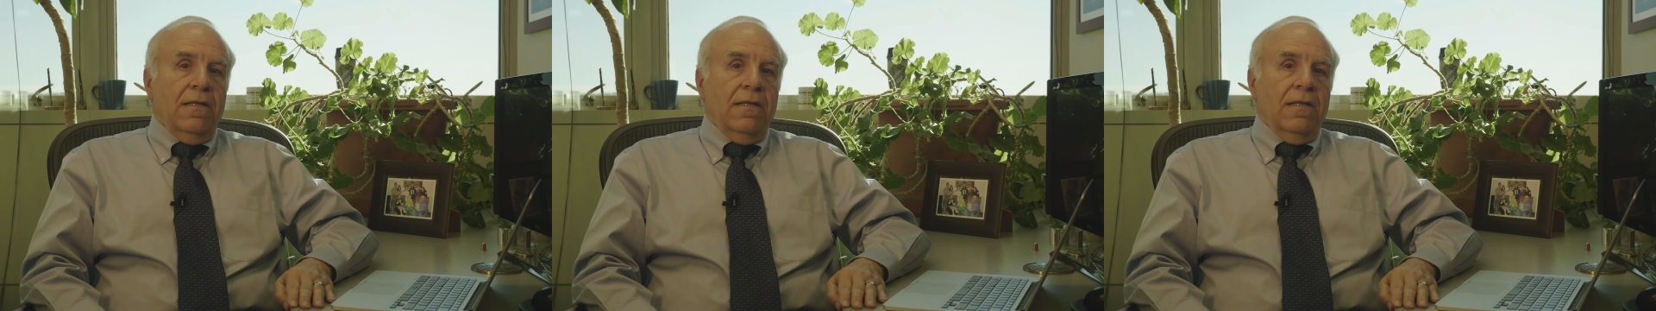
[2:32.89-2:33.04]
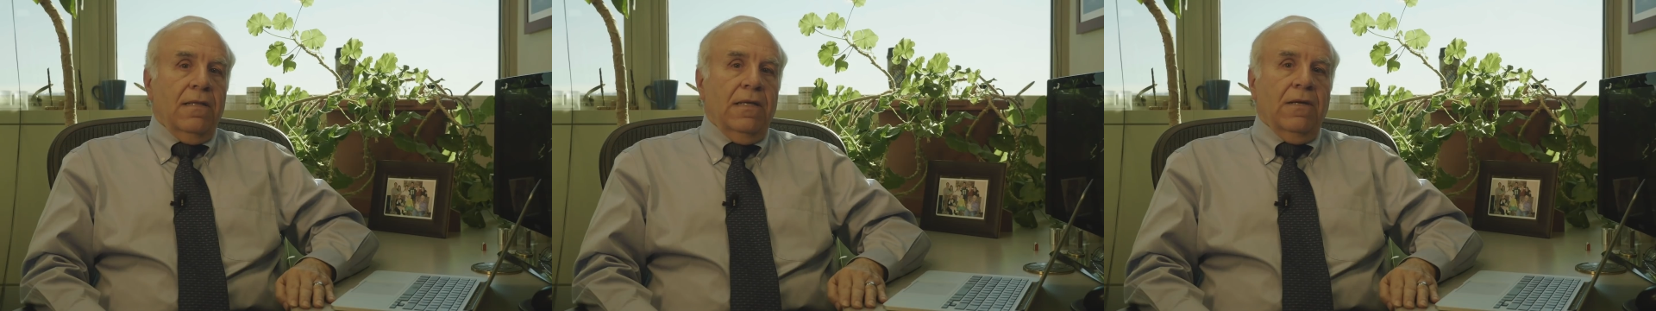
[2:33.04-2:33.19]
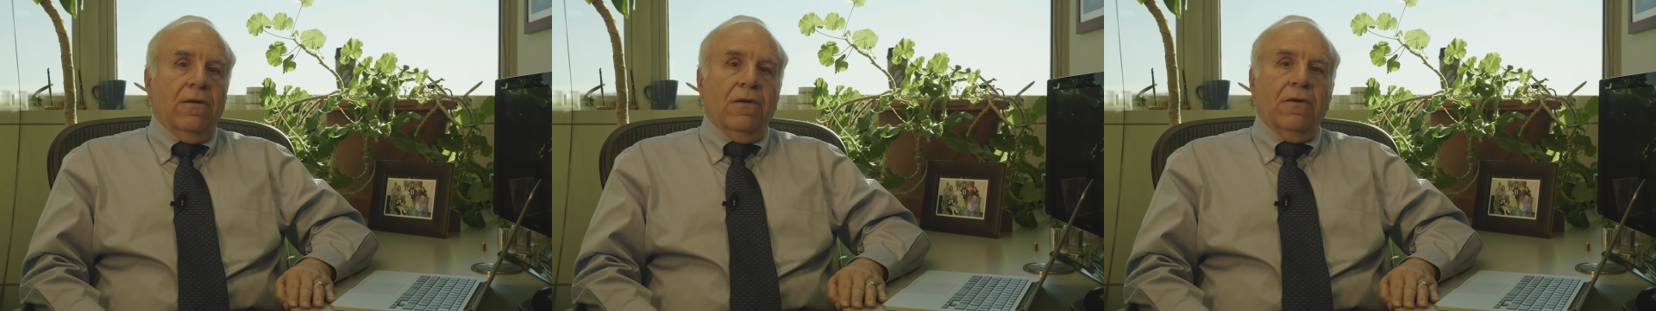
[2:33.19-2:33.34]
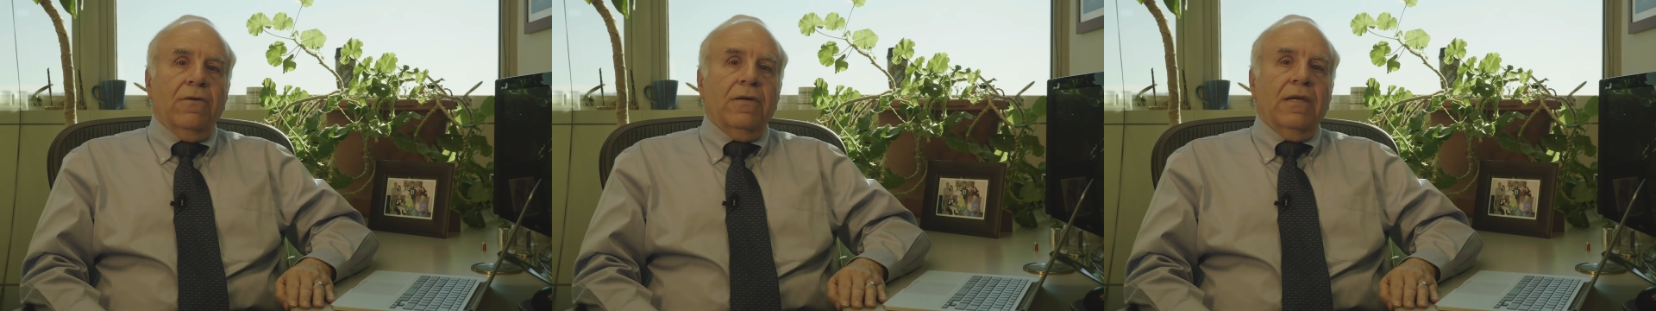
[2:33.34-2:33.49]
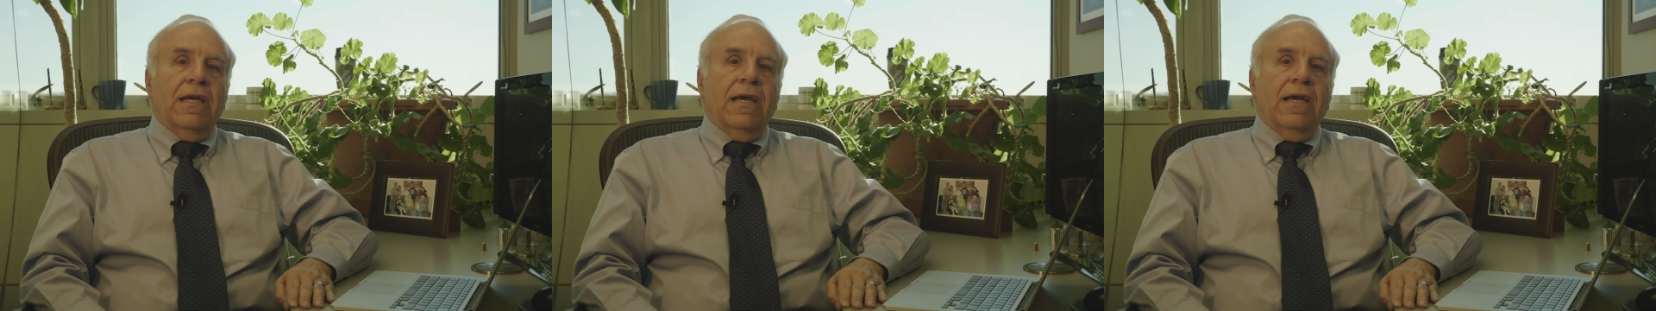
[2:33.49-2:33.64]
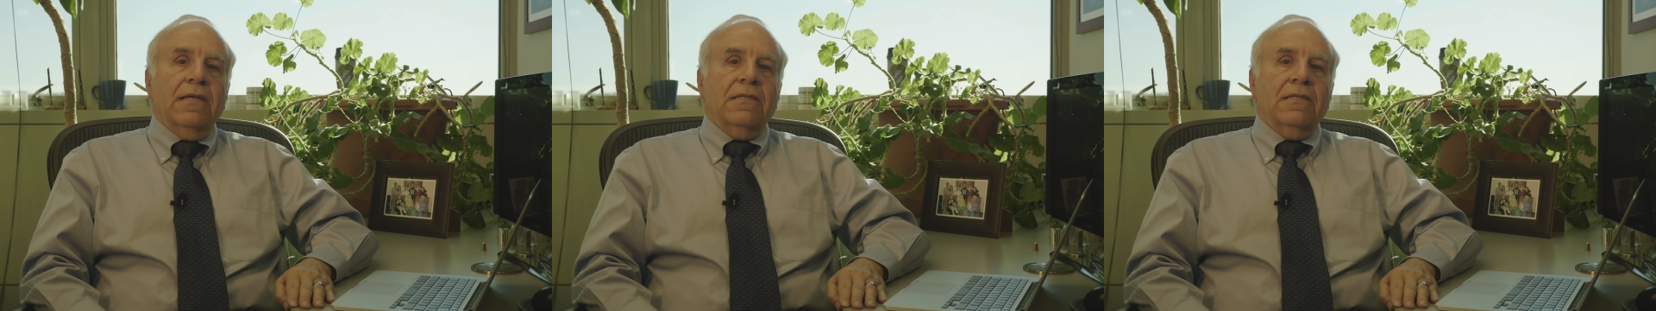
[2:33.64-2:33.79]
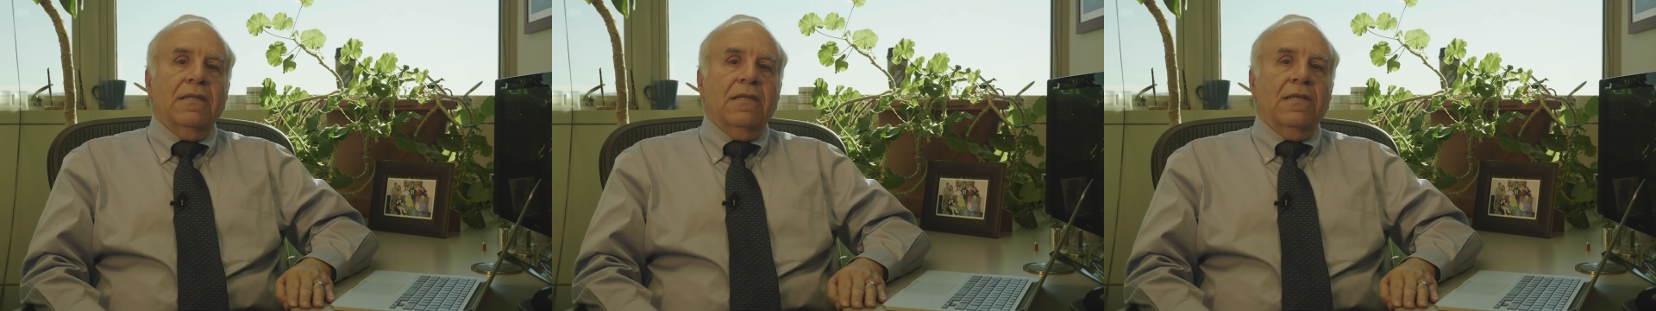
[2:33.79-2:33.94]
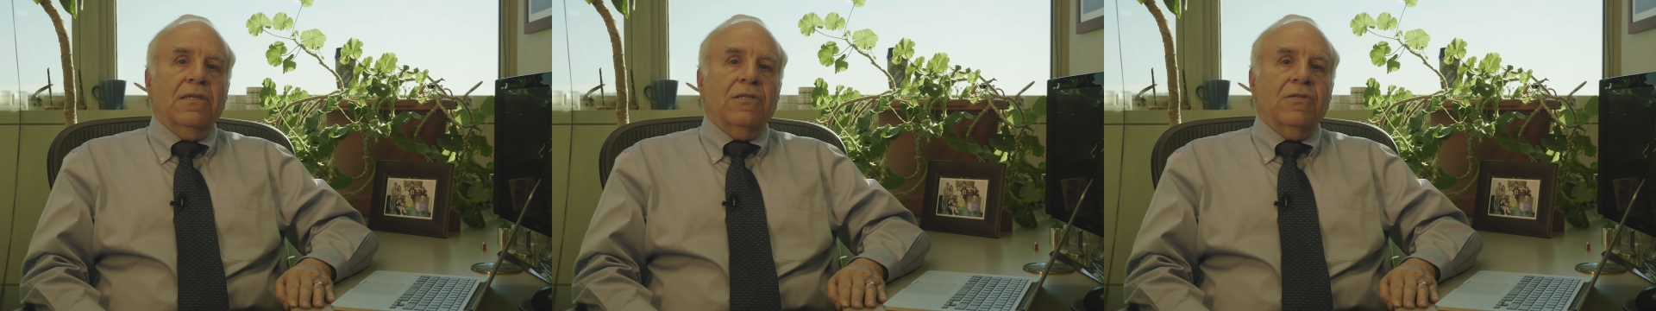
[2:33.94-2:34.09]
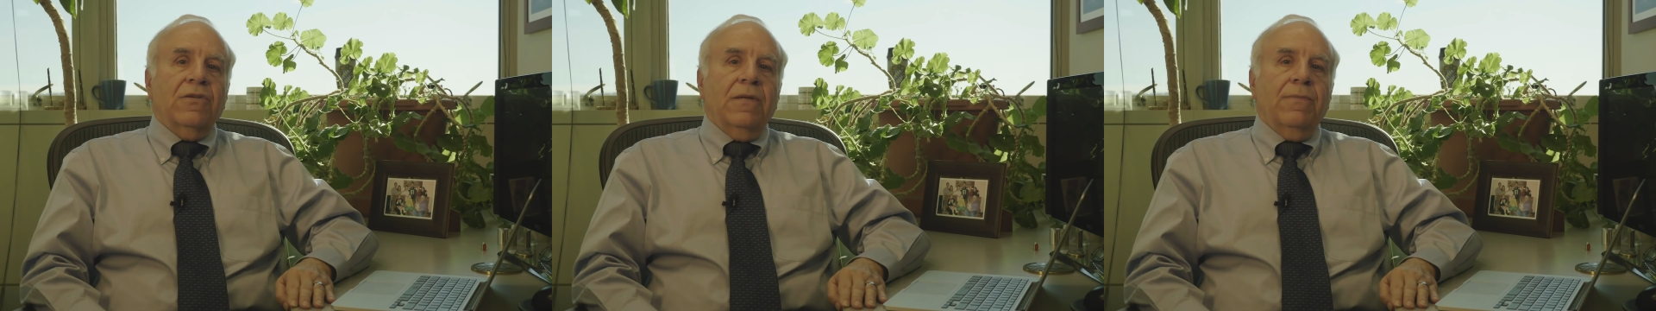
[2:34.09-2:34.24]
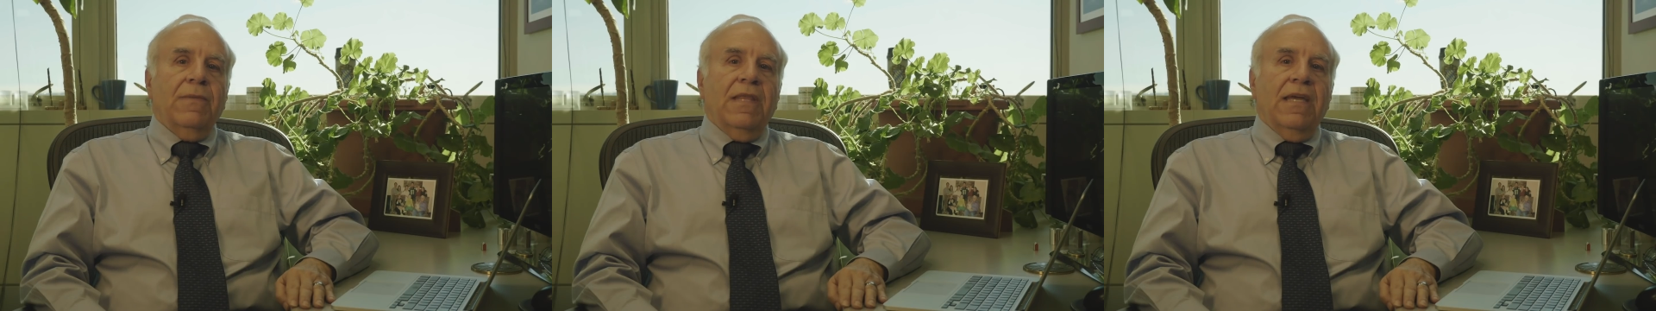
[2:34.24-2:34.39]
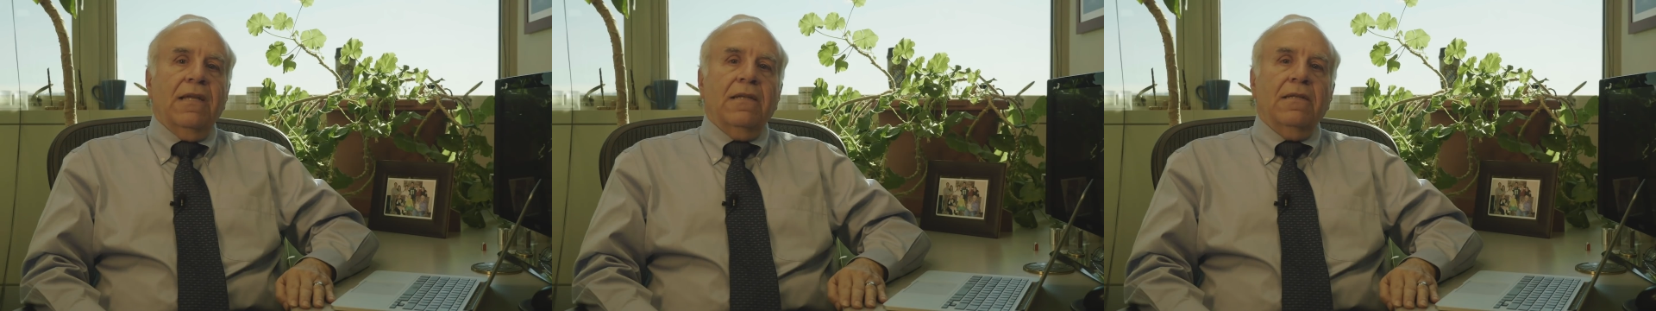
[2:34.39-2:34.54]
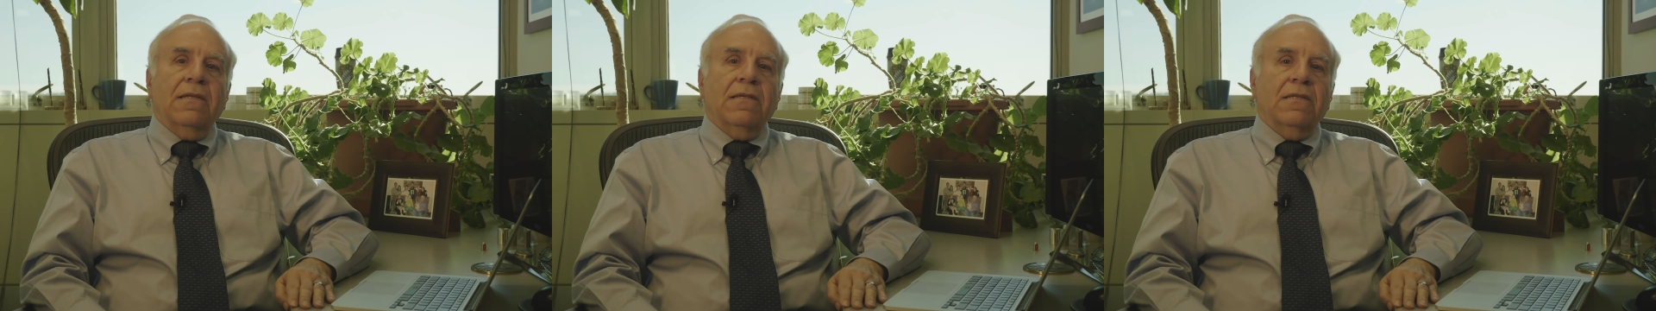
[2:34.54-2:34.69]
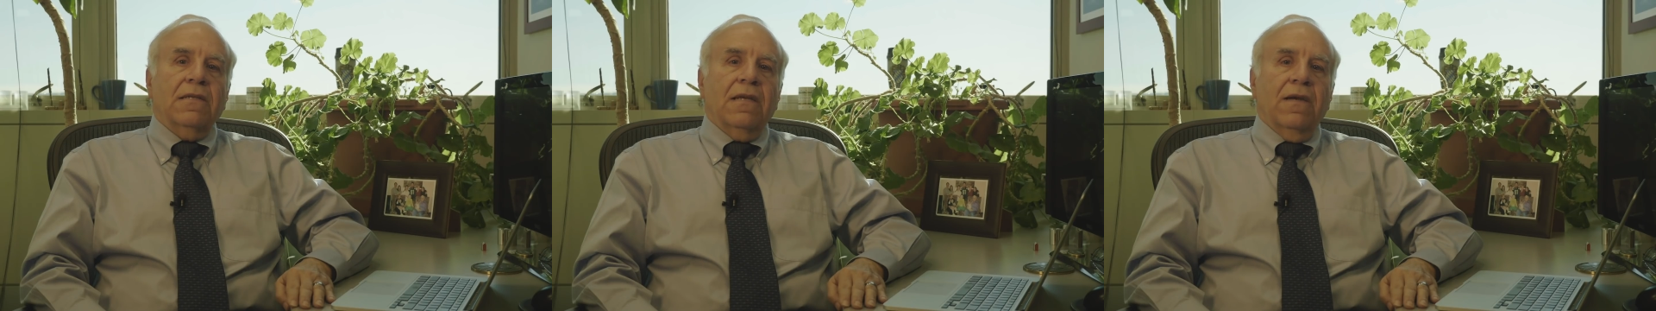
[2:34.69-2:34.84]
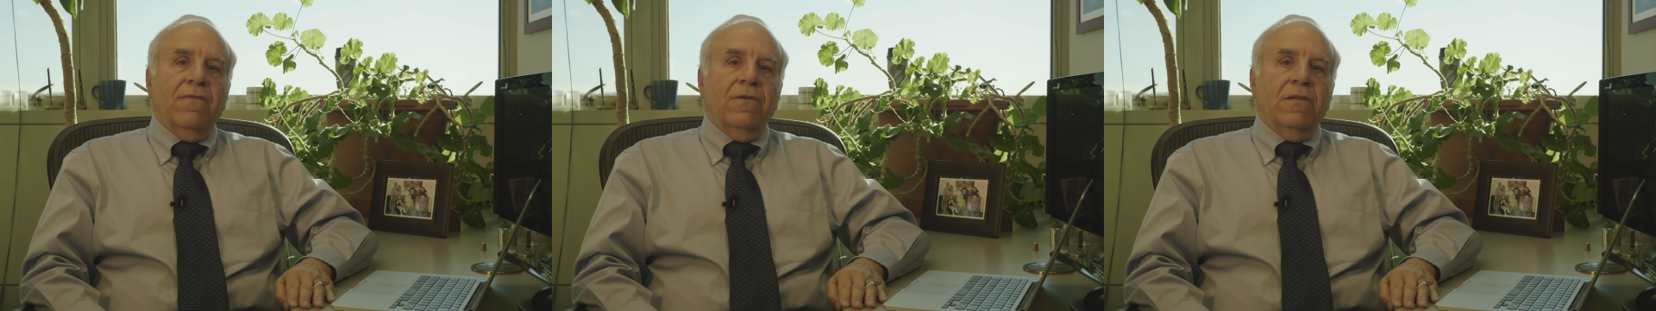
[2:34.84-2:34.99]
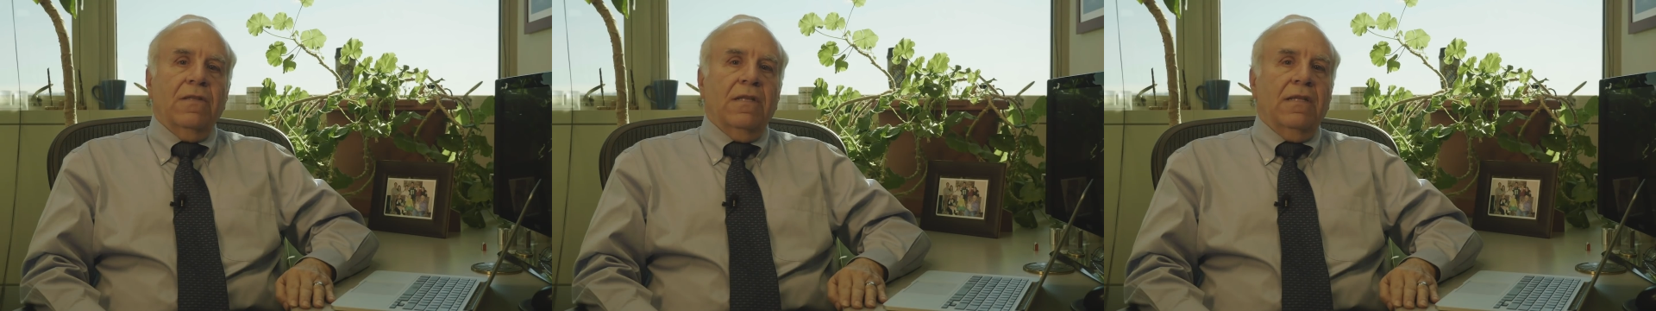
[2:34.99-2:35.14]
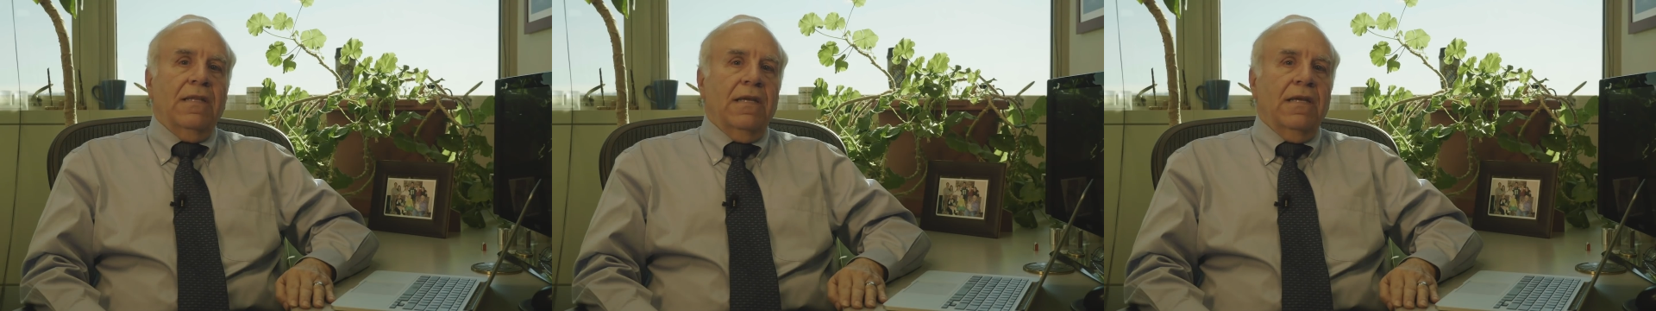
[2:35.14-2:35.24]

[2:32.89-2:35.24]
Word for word: The oil and gas industry then discovered that